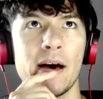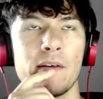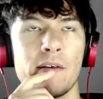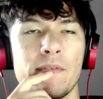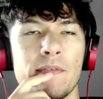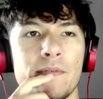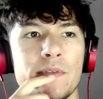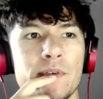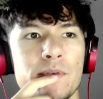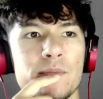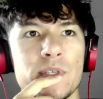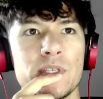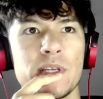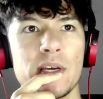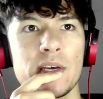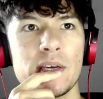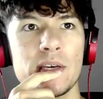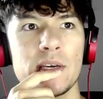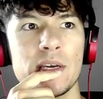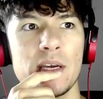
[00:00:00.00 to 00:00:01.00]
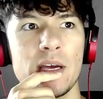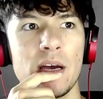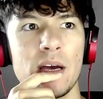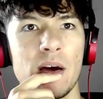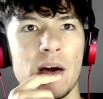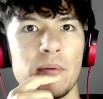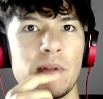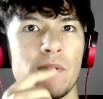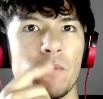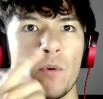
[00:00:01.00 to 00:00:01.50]
Doomsday. I mean,
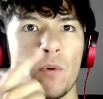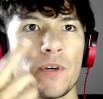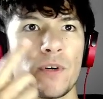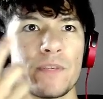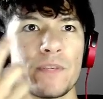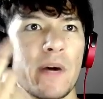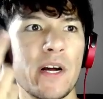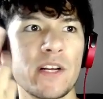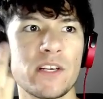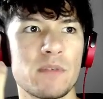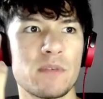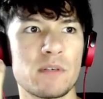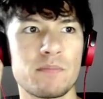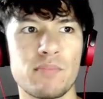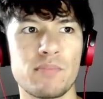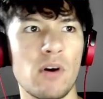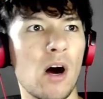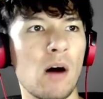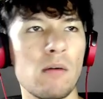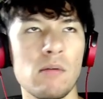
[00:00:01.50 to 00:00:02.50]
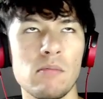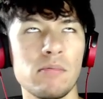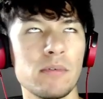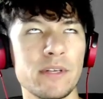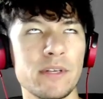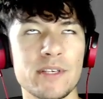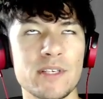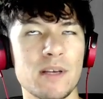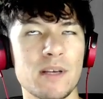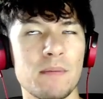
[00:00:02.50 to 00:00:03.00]
the worst matchup is probably
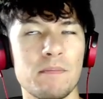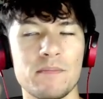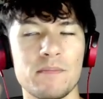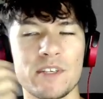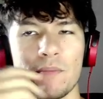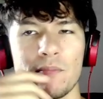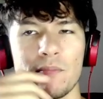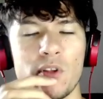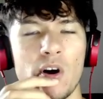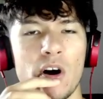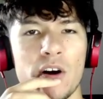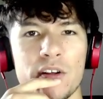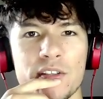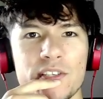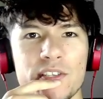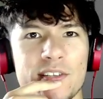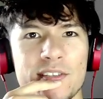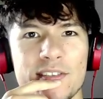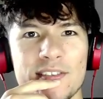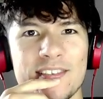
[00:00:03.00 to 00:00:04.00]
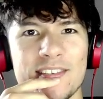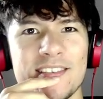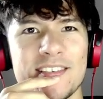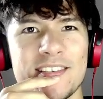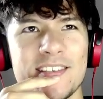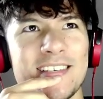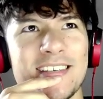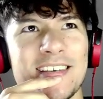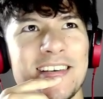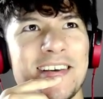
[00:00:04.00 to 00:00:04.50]
some nonsense
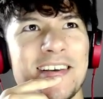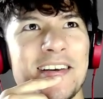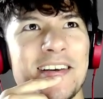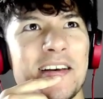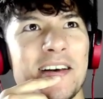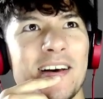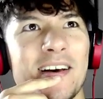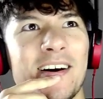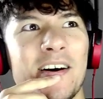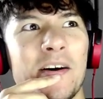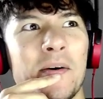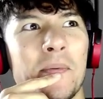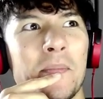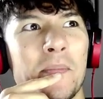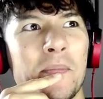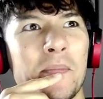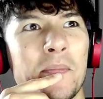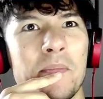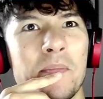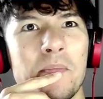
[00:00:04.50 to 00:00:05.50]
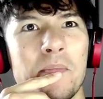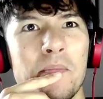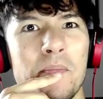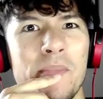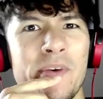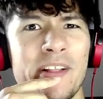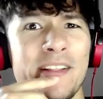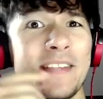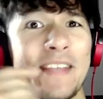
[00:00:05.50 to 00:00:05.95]
mill deck,